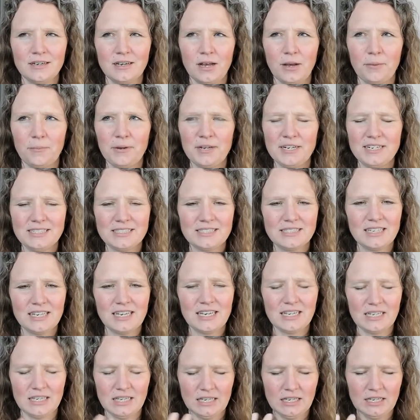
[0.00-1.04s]
But it's
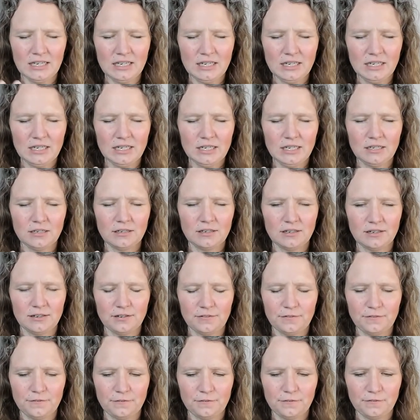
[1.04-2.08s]
like eating
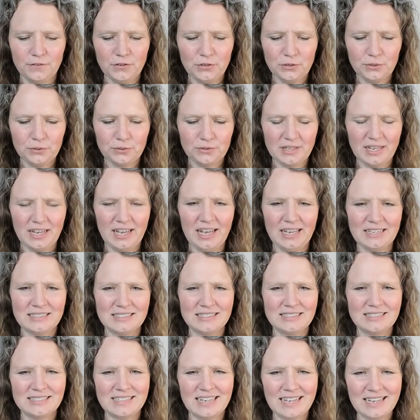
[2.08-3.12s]
food that has
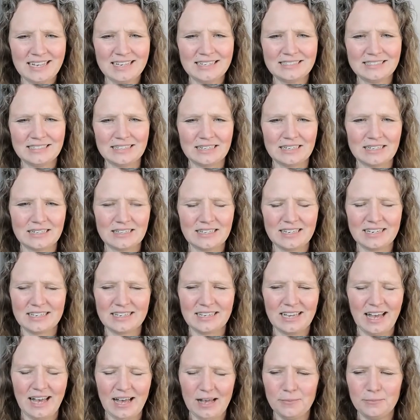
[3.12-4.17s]
sand in it,
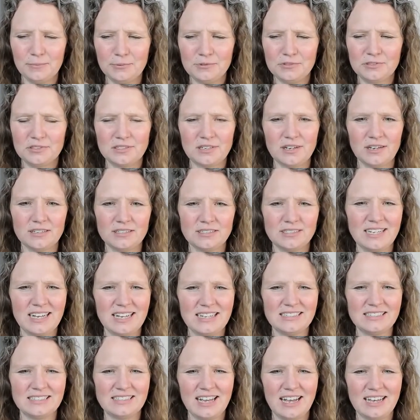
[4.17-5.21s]
like applesauce
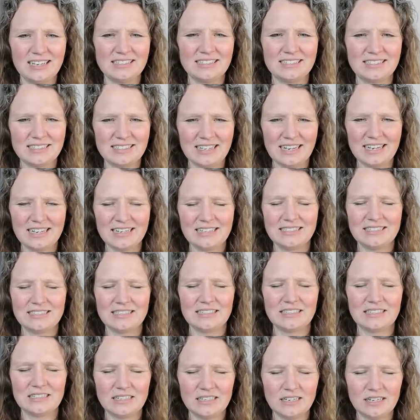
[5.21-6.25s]
that has sand in
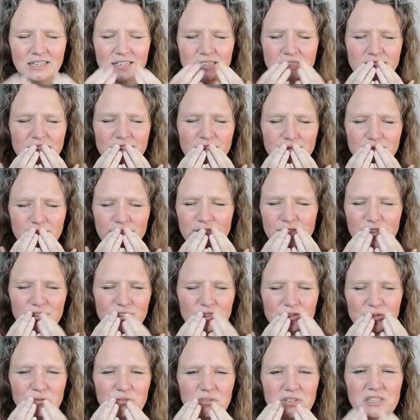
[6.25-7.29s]
it, and you feel the
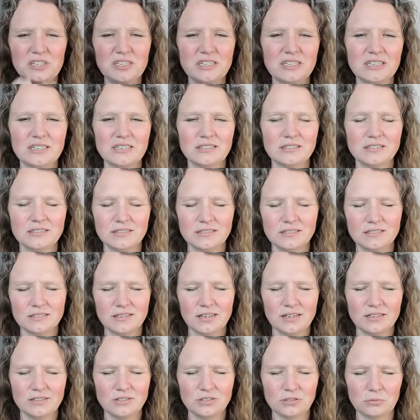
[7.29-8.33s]
grittiness
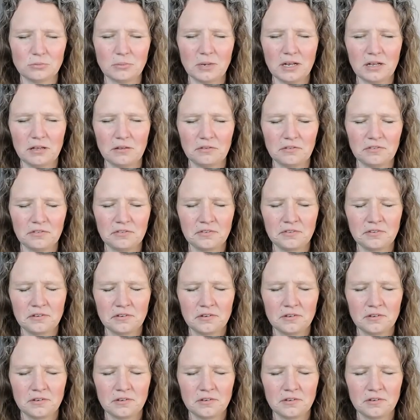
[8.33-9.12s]
inside your mouth.